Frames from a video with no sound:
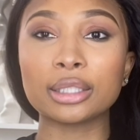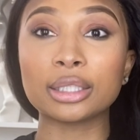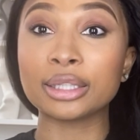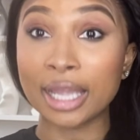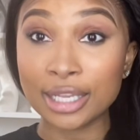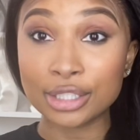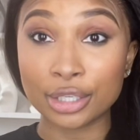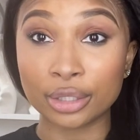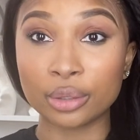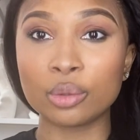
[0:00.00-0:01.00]
lace
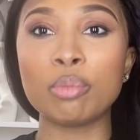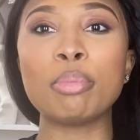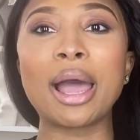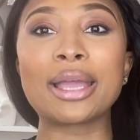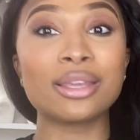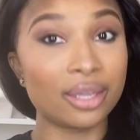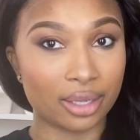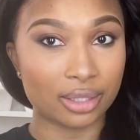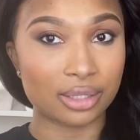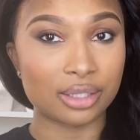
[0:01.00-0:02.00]
glue by
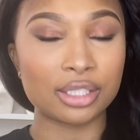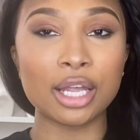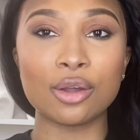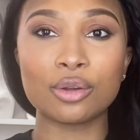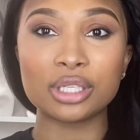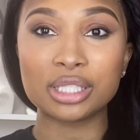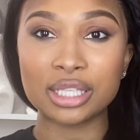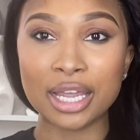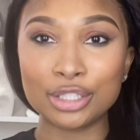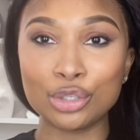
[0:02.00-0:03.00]
Kiss. So
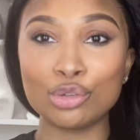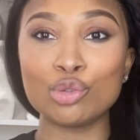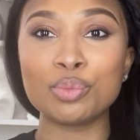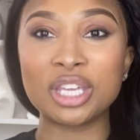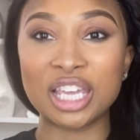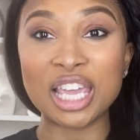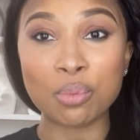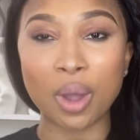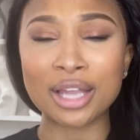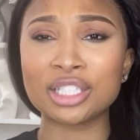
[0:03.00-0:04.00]
stay tuned, keep
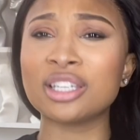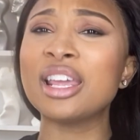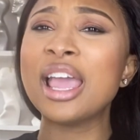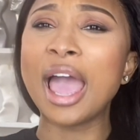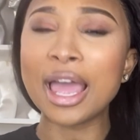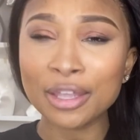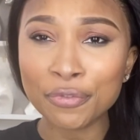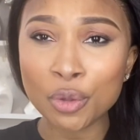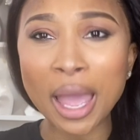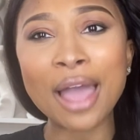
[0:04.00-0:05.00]
watching. And if
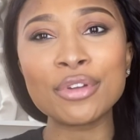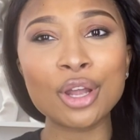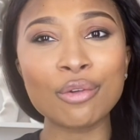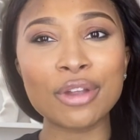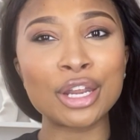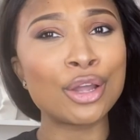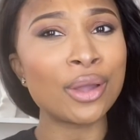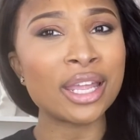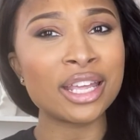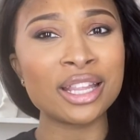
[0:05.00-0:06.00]
you haven't already, go
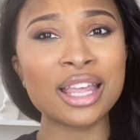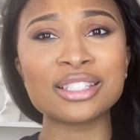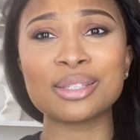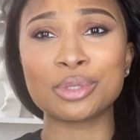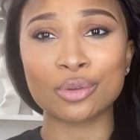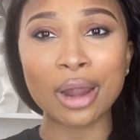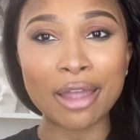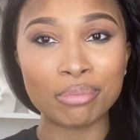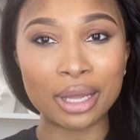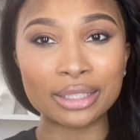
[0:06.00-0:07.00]
ahead and hit that
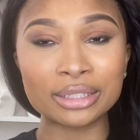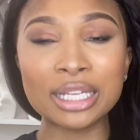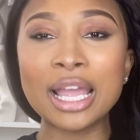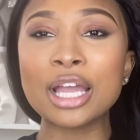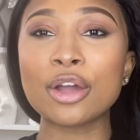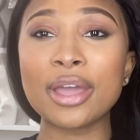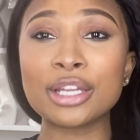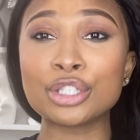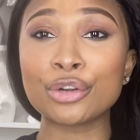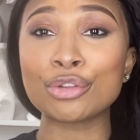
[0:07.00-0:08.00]
subscribe button. Go ahead
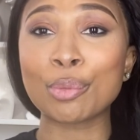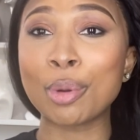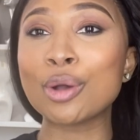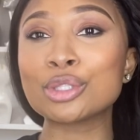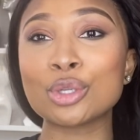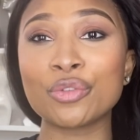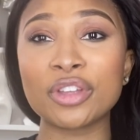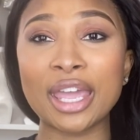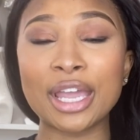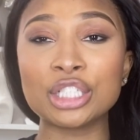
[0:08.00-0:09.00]
and turn on your post
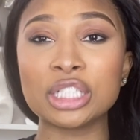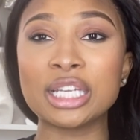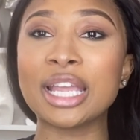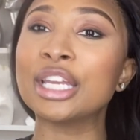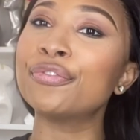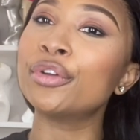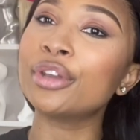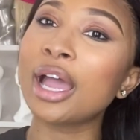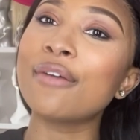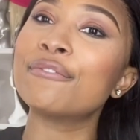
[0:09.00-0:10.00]
notification. And if you're
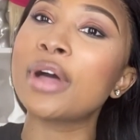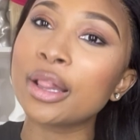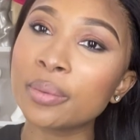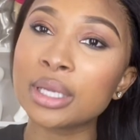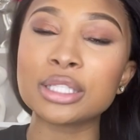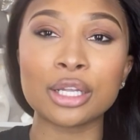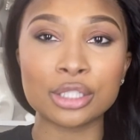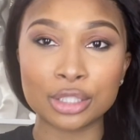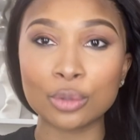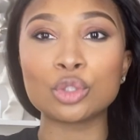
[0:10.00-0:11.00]
not following us on
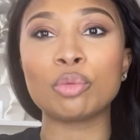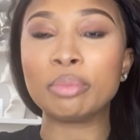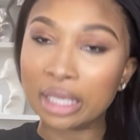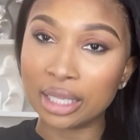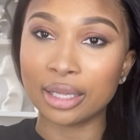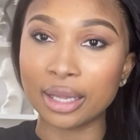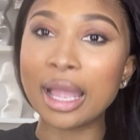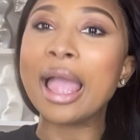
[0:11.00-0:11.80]
social media,